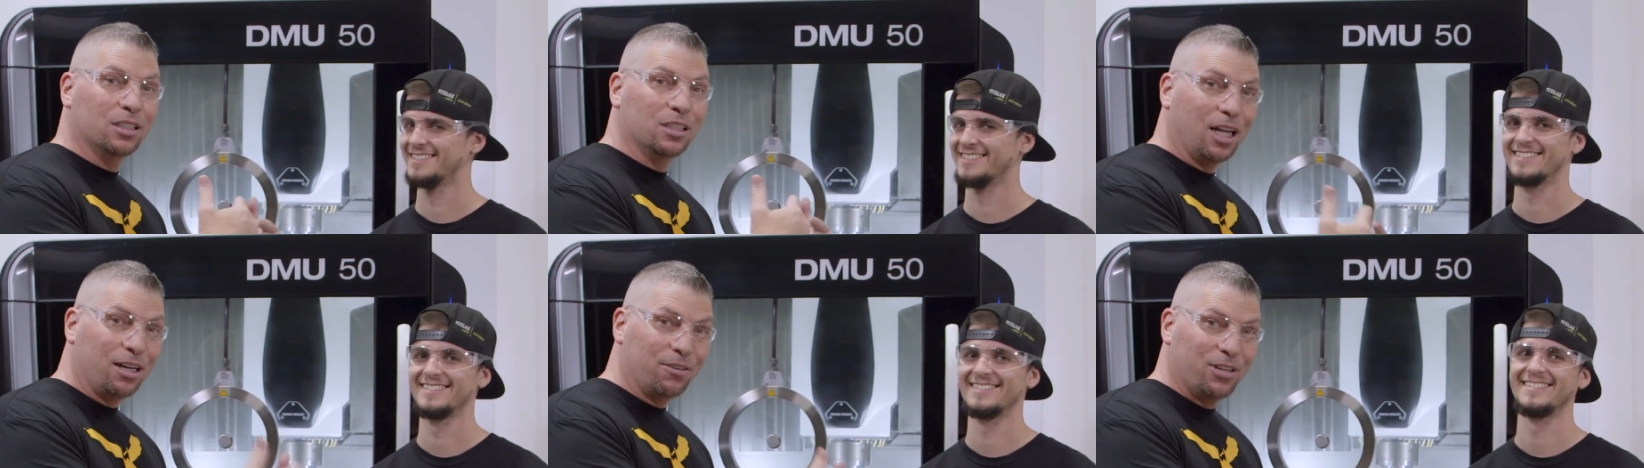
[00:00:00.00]

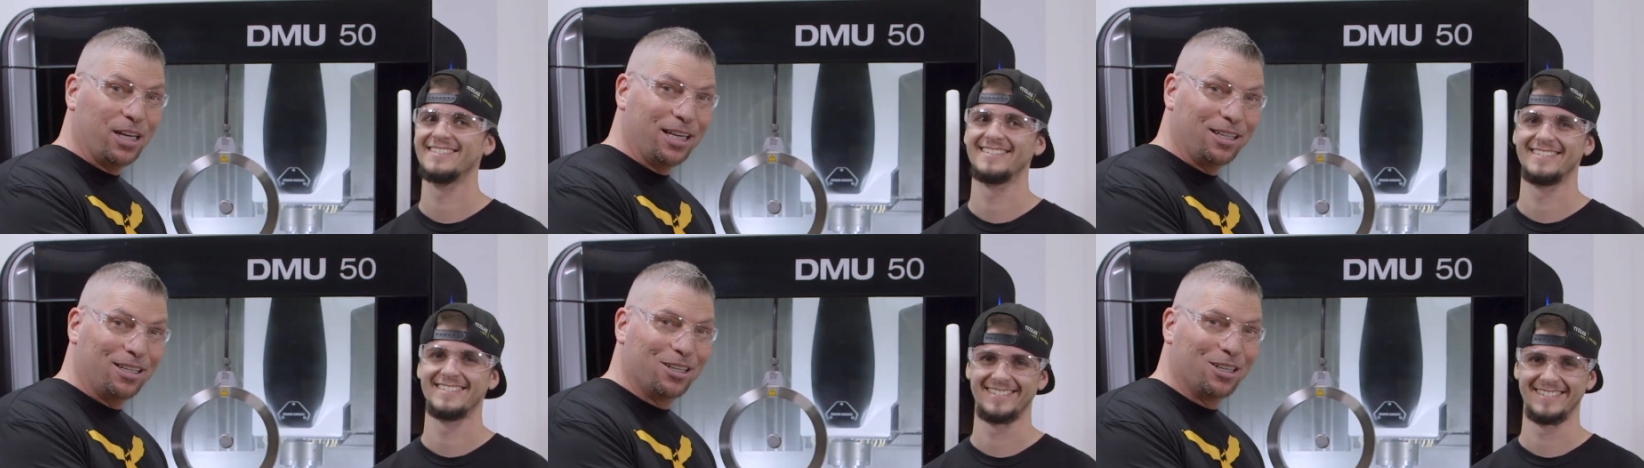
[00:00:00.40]
Speaker 1: love
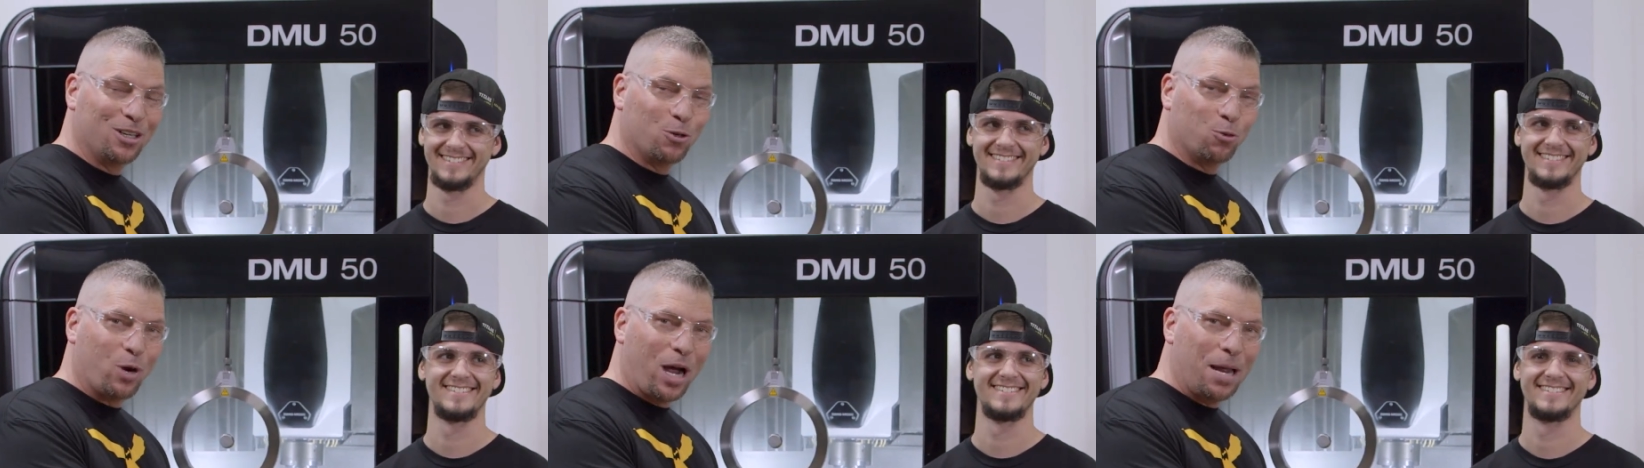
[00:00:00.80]
it,
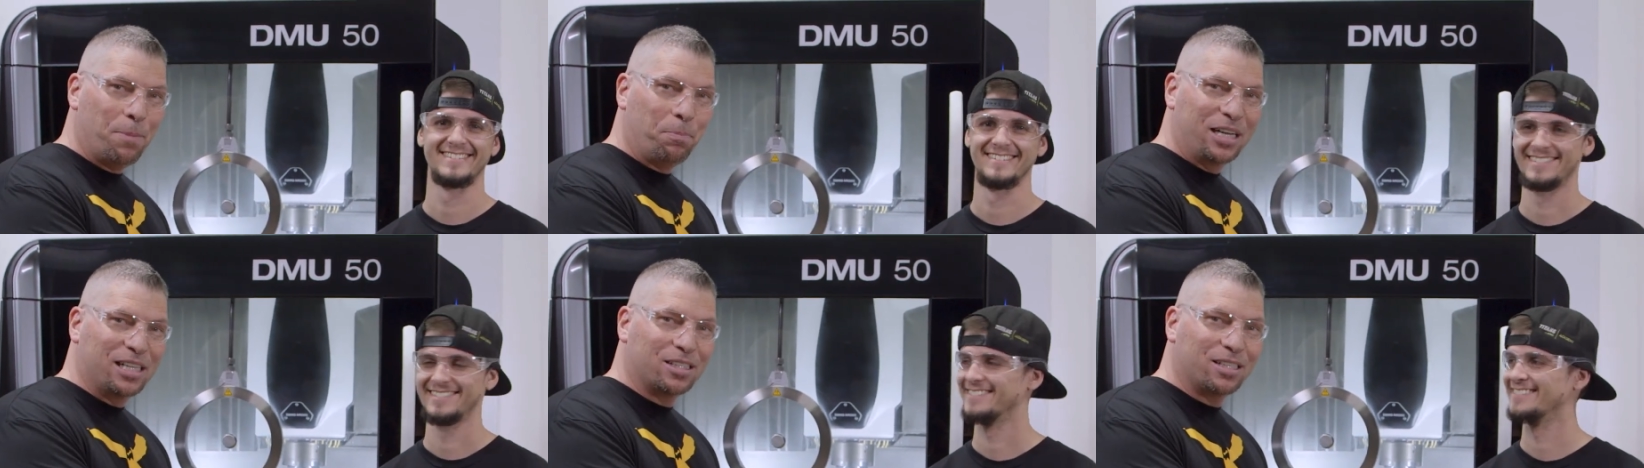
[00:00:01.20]
right?
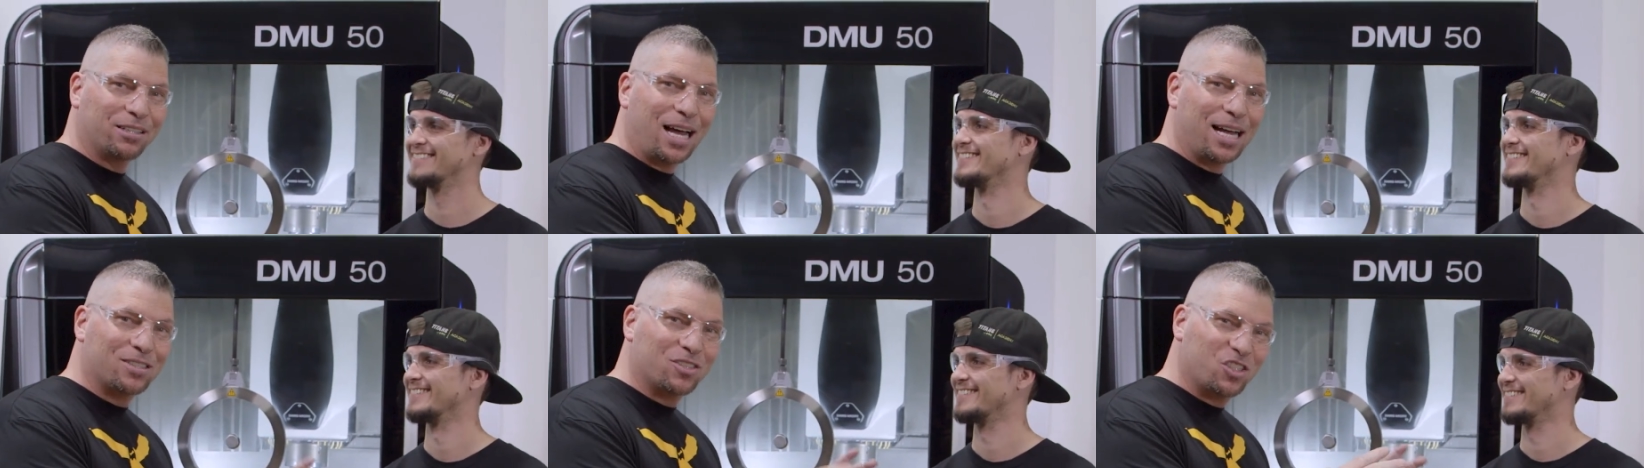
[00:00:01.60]
Because they're
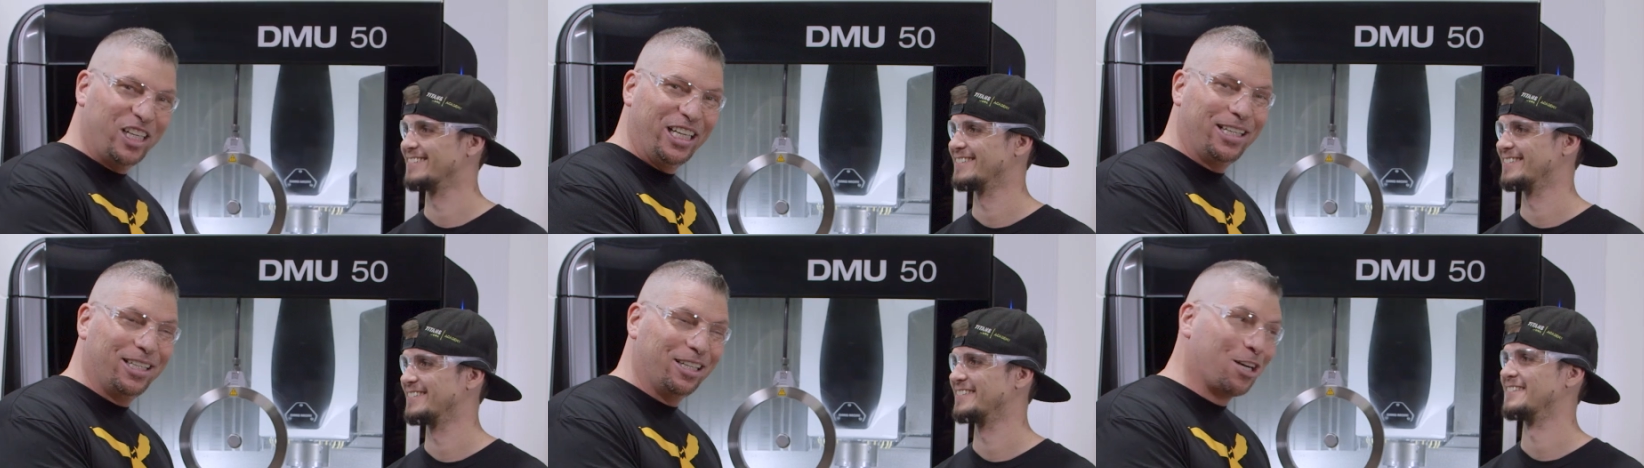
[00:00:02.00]
not
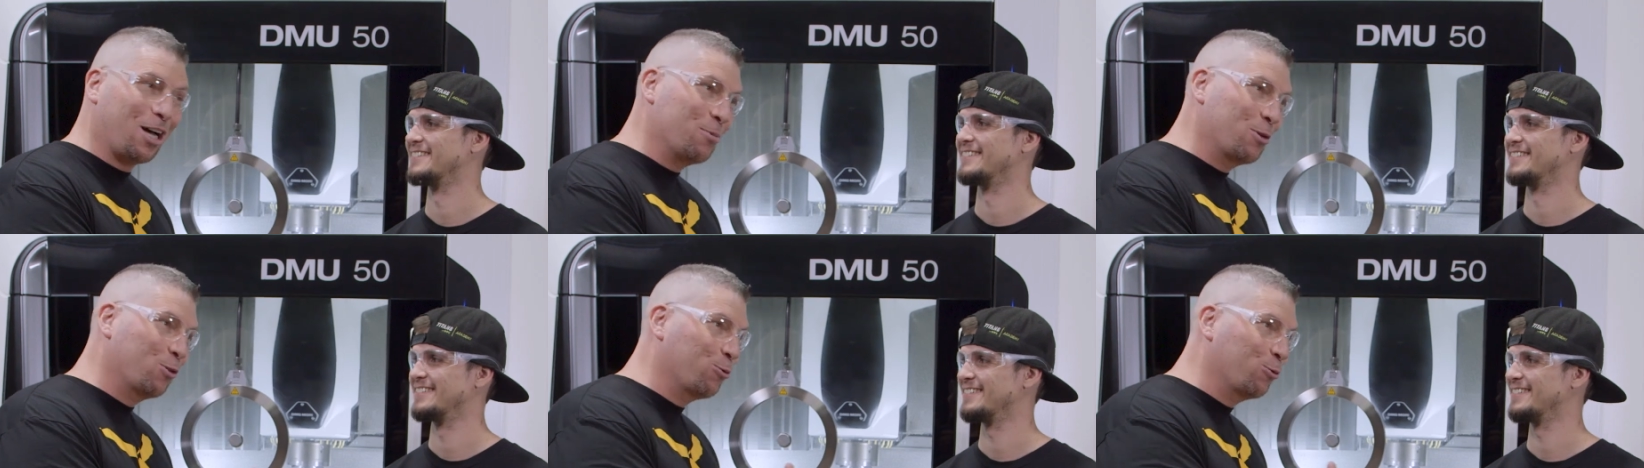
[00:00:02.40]
stinking
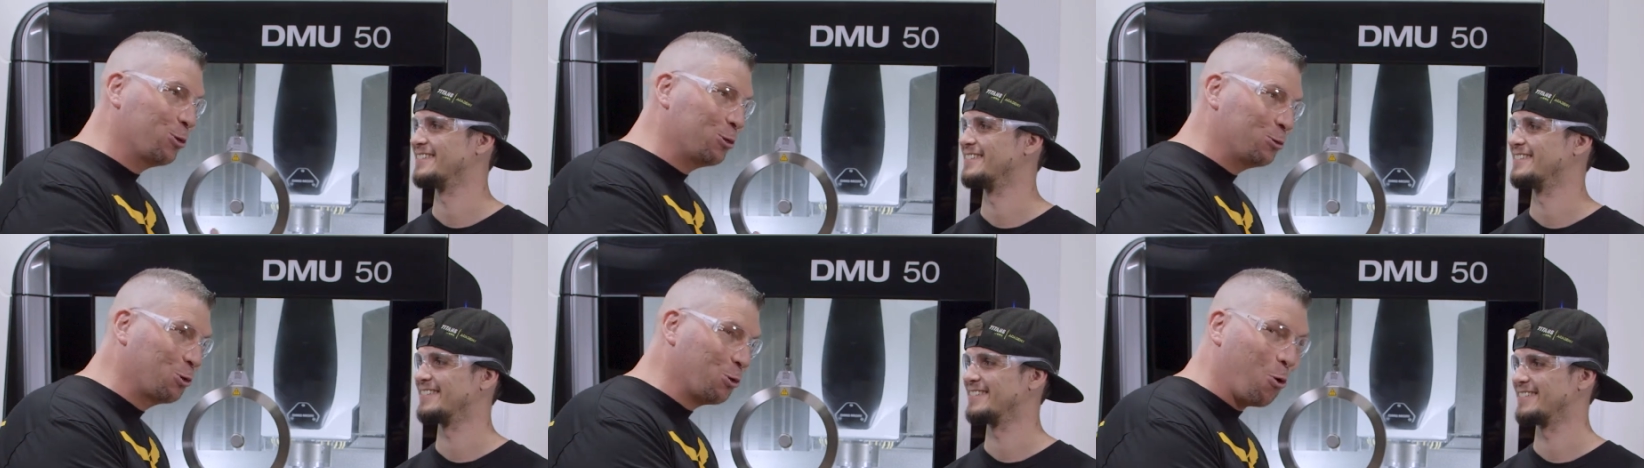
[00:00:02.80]
coming through
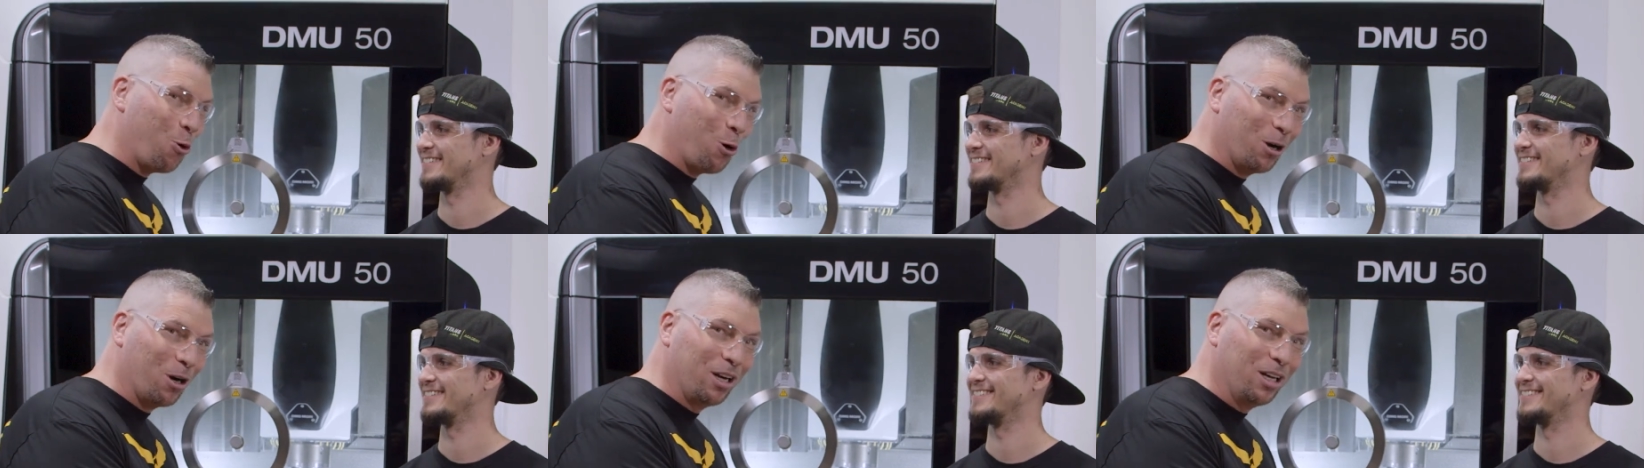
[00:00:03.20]
the
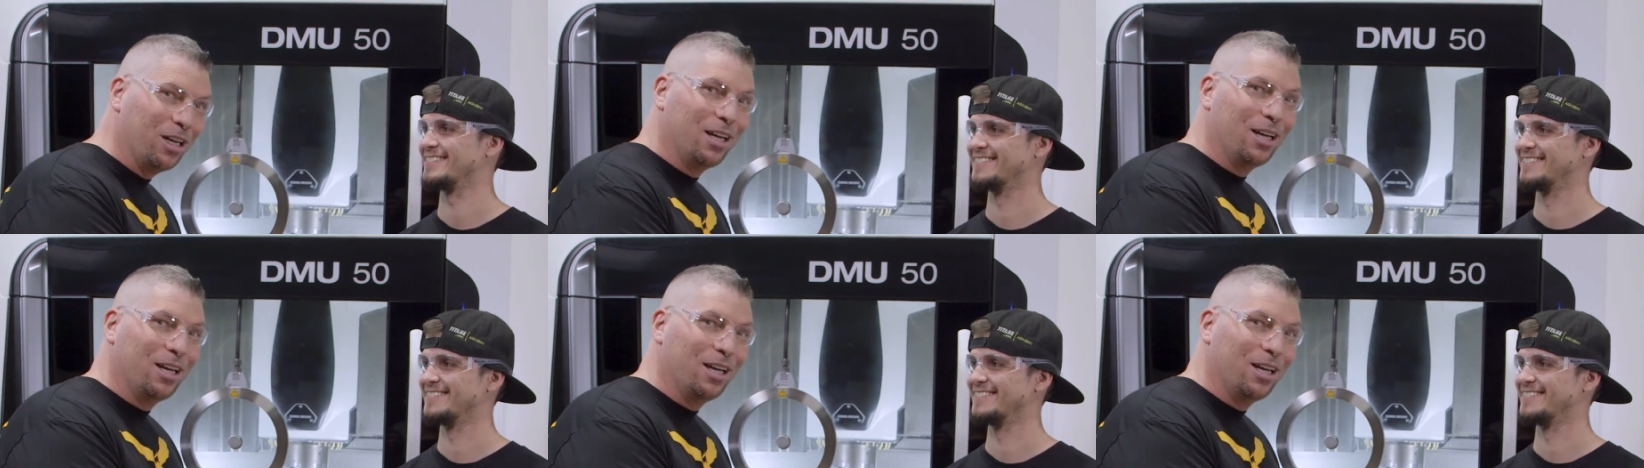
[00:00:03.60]
door,